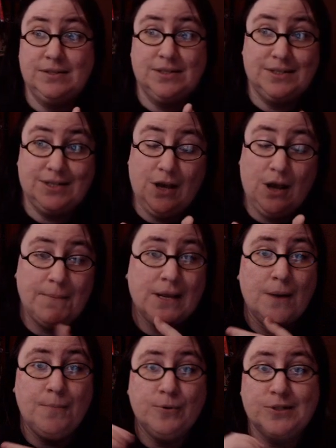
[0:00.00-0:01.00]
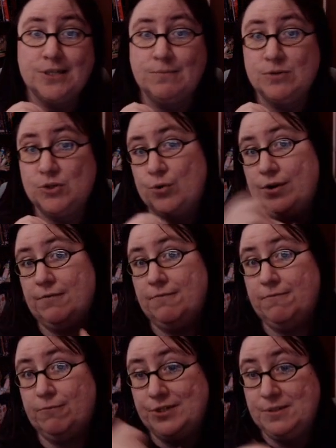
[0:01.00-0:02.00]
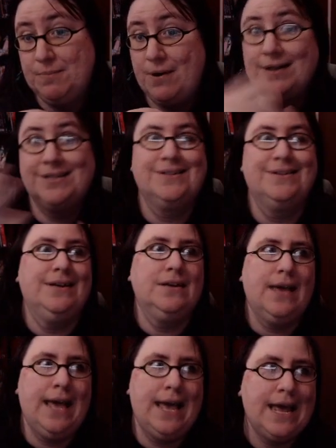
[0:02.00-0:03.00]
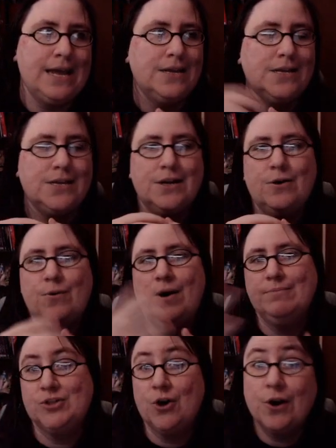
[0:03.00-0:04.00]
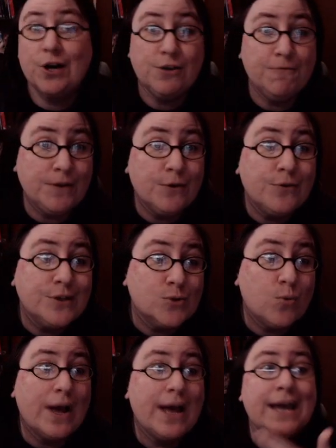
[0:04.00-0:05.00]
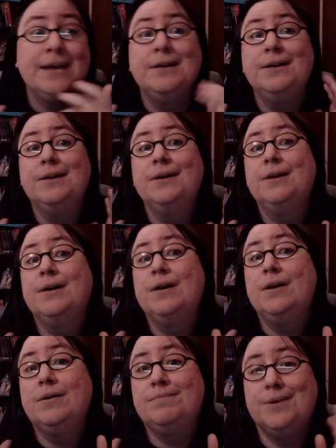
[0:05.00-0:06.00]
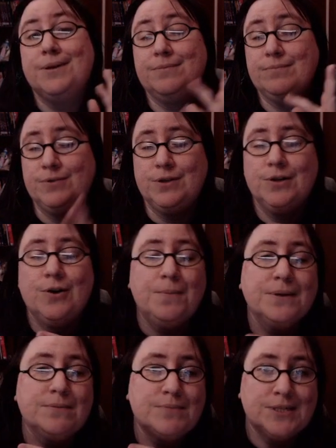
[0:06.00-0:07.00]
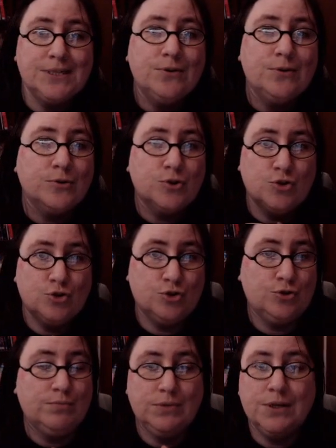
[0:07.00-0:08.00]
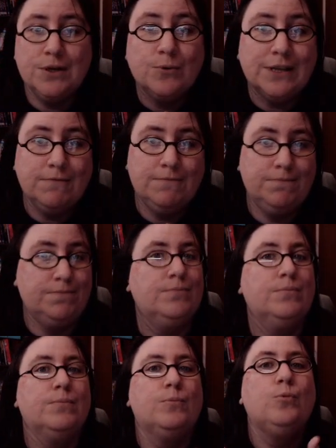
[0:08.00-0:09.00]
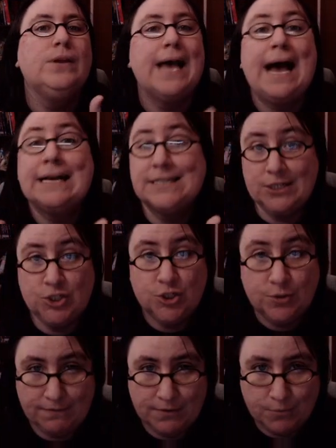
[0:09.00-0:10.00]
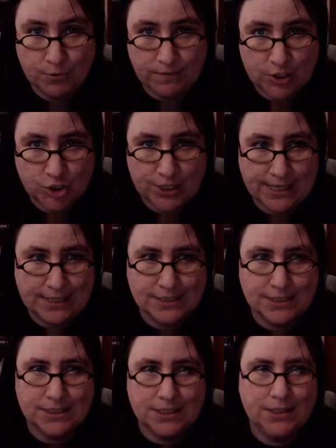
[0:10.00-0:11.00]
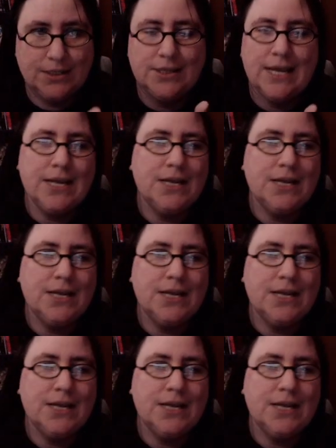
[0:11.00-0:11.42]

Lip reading: coming up with some sort of response like, hey, I'm sorry you feel this way, but still, give we ask that you give the movie a chance. They could